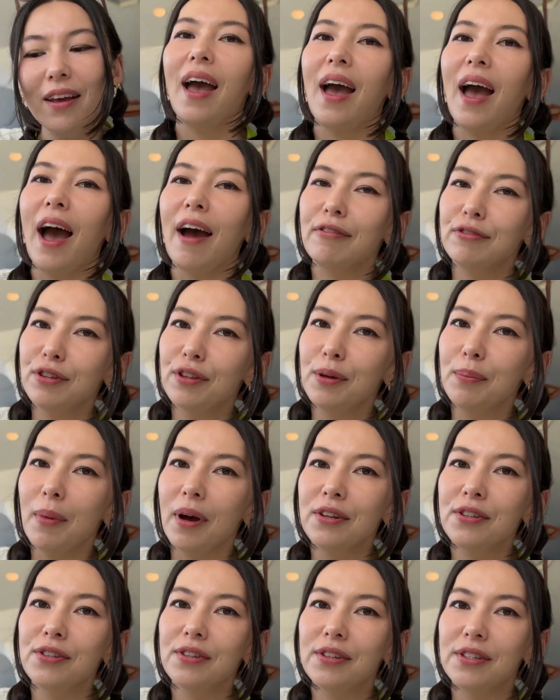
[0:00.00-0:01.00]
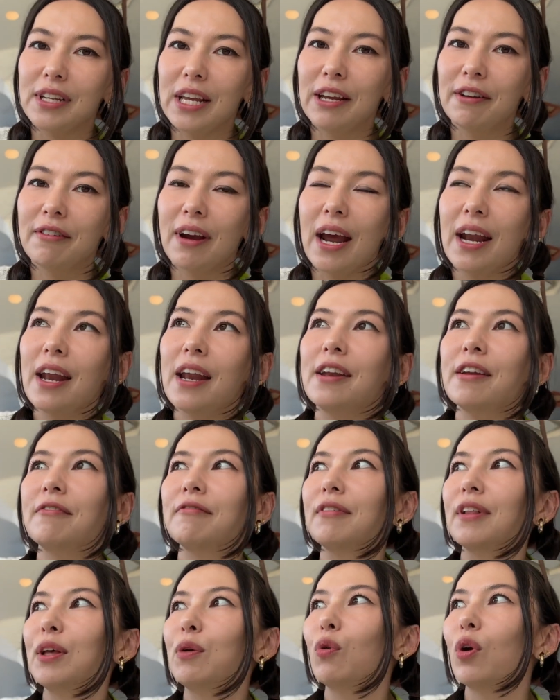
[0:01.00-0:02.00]
After the Monsters Inc. ride, I didn't
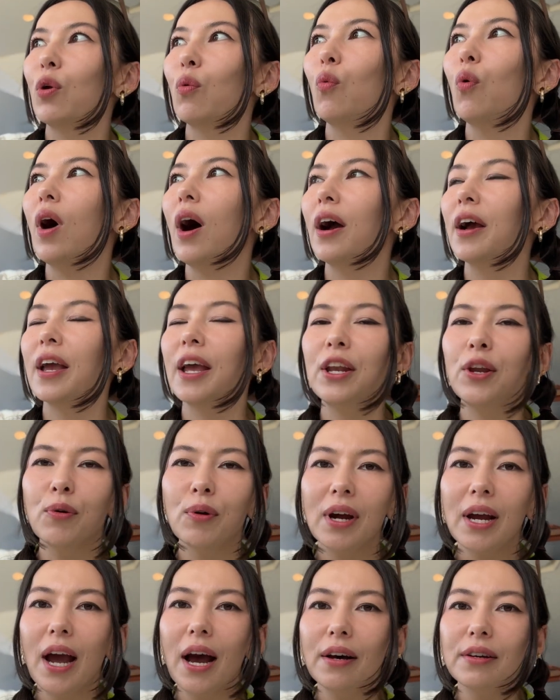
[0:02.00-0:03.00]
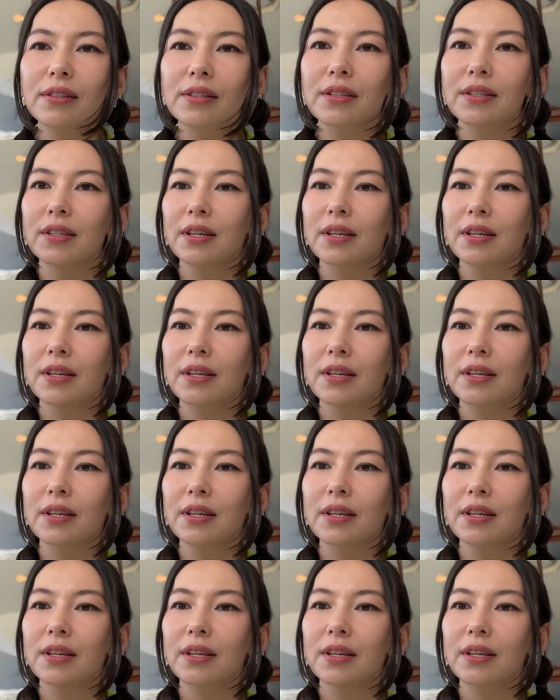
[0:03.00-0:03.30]
really want to walk anywhere else,